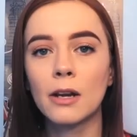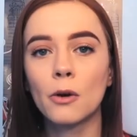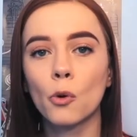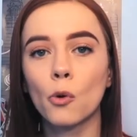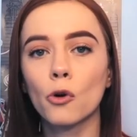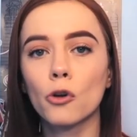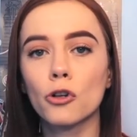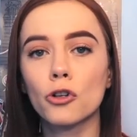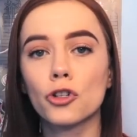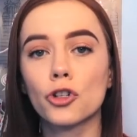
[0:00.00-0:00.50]
In
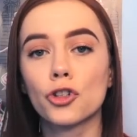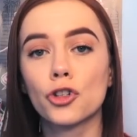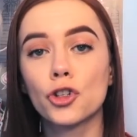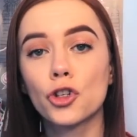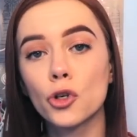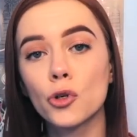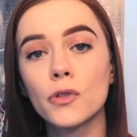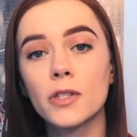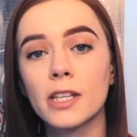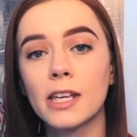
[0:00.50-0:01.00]
order to
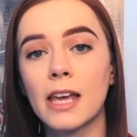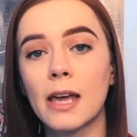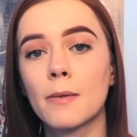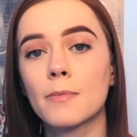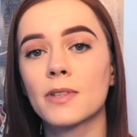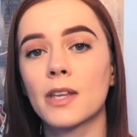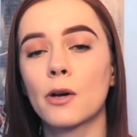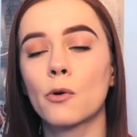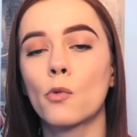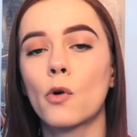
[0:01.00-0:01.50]
choose the
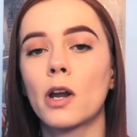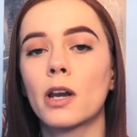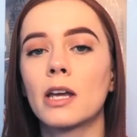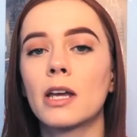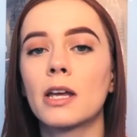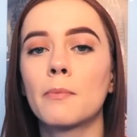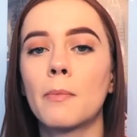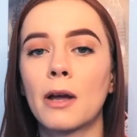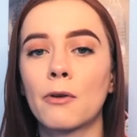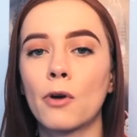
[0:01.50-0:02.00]
games I
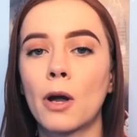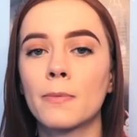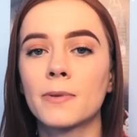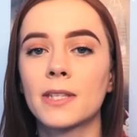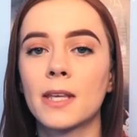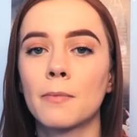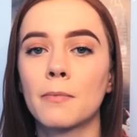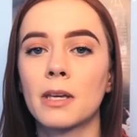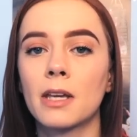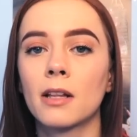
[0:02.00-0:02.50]
wanted, my rep
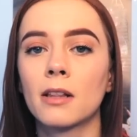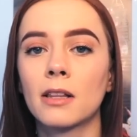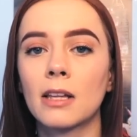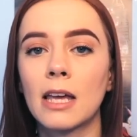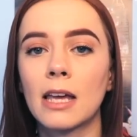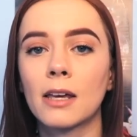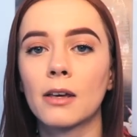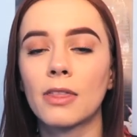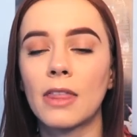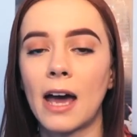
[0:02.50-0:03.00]
sent me a
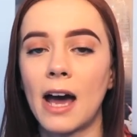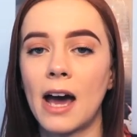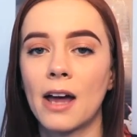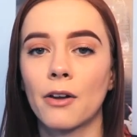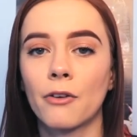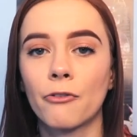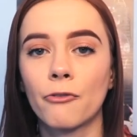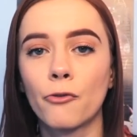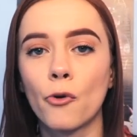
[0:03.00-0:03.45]
link that had a